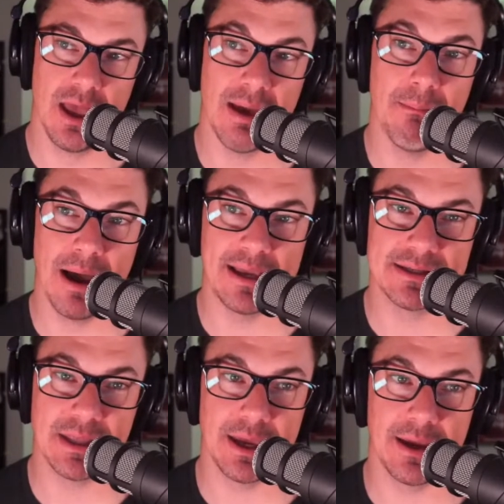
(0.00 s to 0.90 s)
And Mike
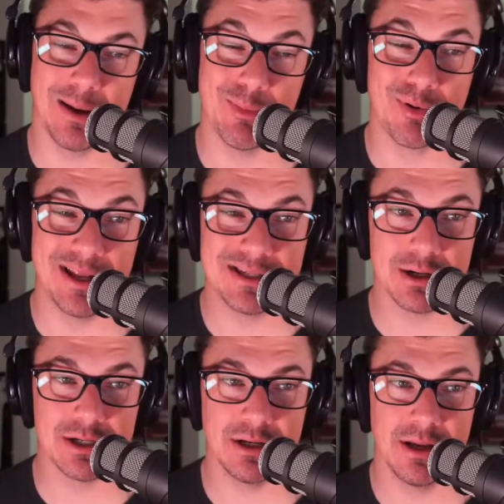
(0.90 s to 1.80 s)
is like, I'm a brain
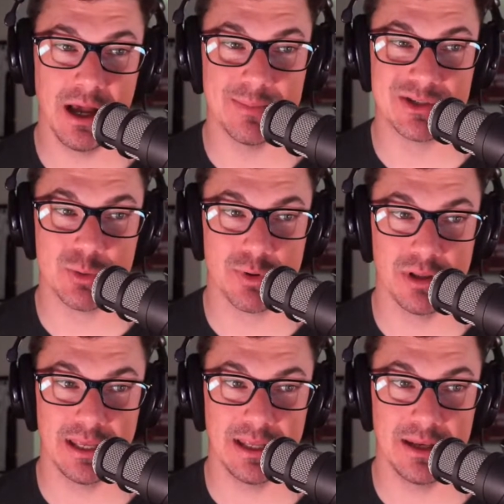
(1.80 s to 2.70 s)
surgeon. I'm super
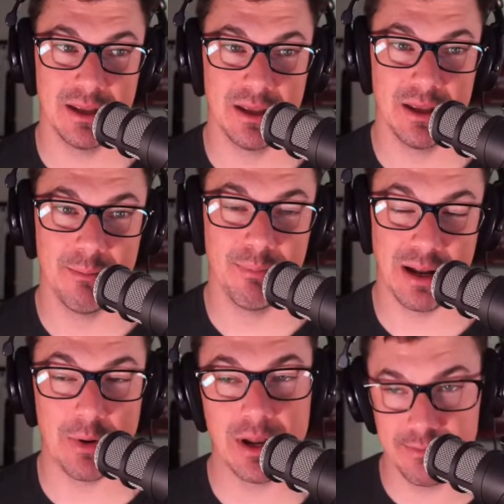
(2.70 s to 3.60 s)
elite, but
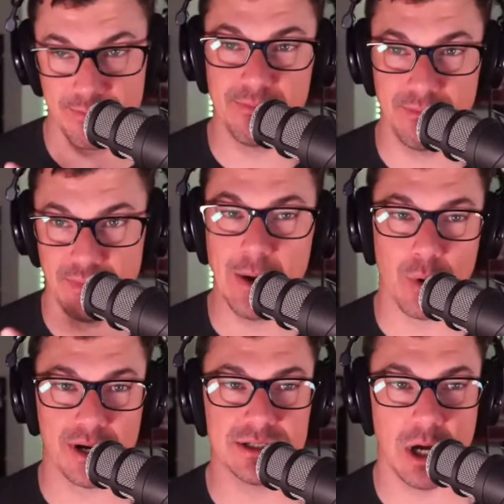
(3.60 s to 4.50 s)
I want to
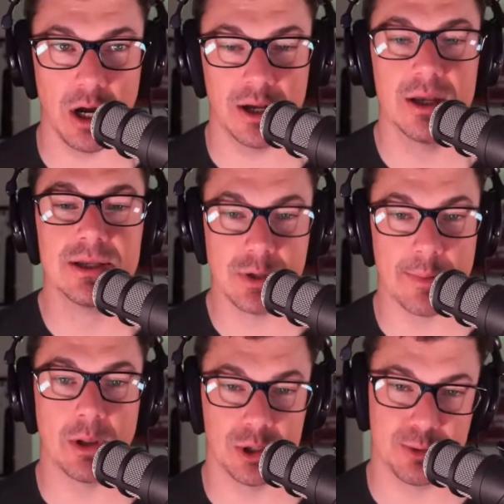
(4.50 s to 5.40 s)
network and talk. So I'm
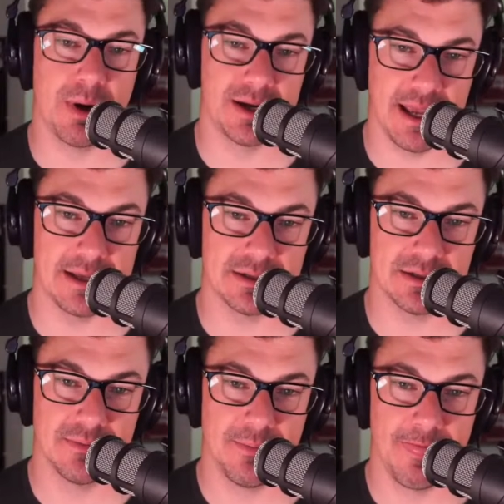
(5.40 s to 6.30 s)
going to launch a podcast.
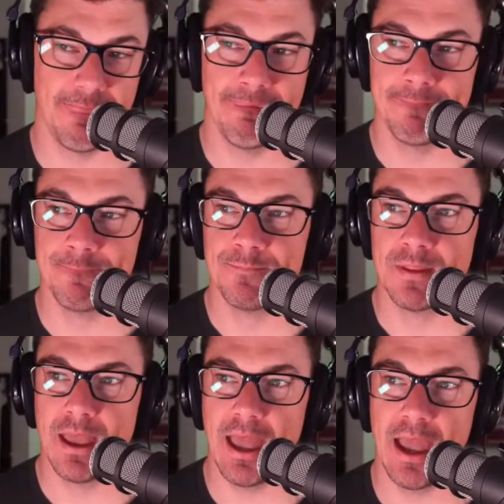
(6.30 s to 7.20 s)

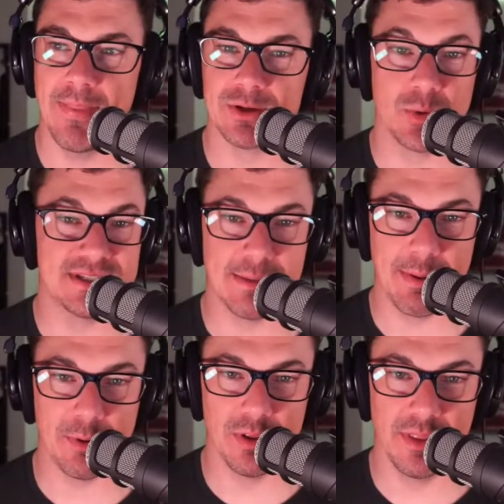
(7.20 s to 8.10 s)
And there's only 10
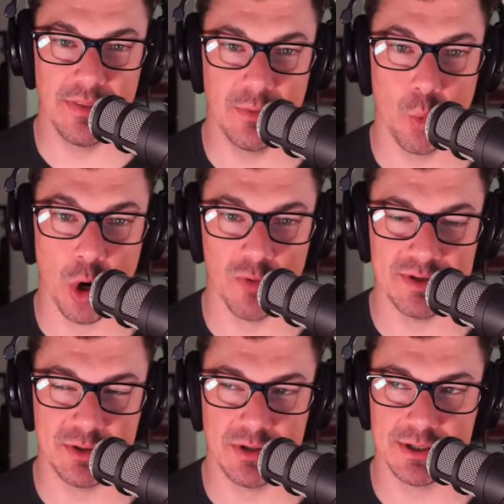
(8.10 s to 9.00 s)
people in the world that
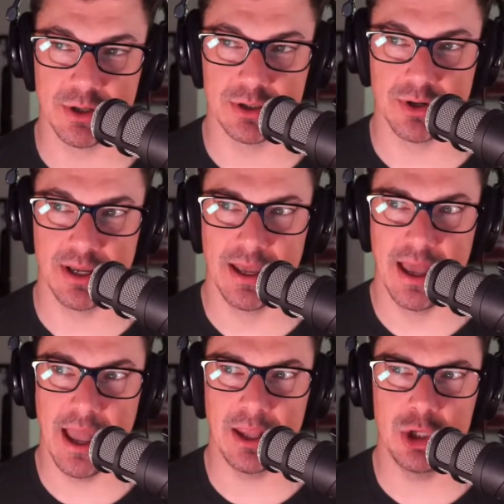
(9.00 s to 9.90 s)
do your surgery.
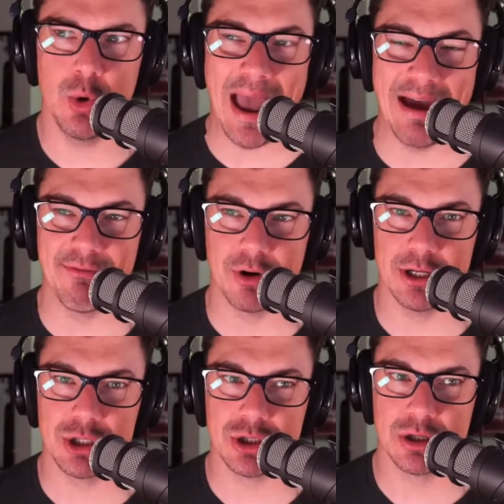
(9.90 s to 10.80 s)
And you
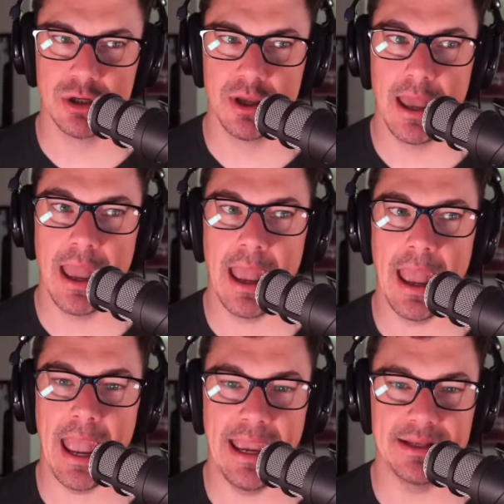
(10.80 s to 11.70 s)
average
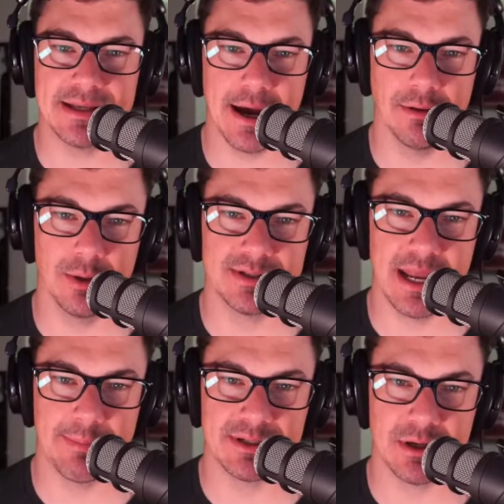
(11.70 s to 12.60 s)
8 downloads an
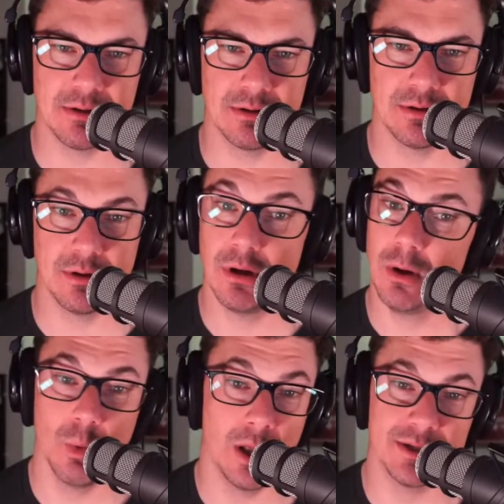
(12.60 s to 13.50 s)
episode.
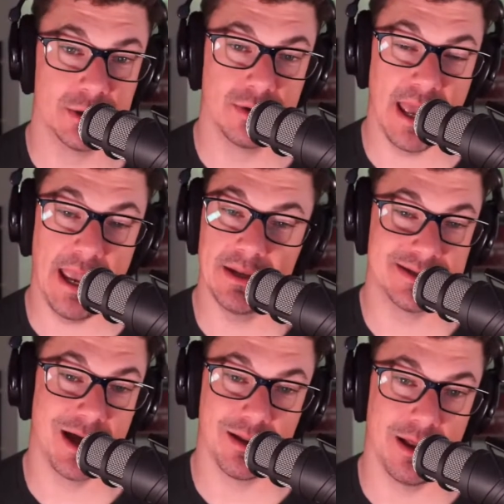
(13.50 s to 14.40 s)
Well, dude, 8 is
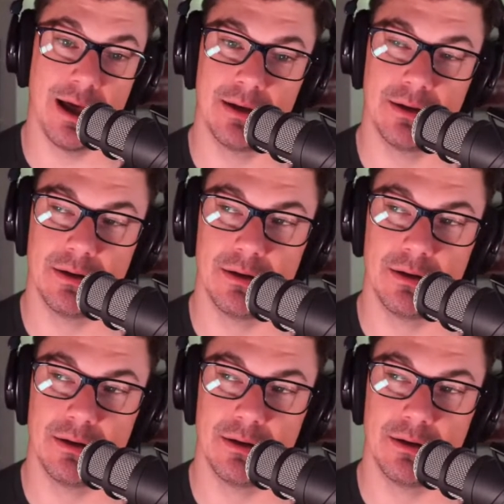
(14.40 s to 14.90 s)
not a lot.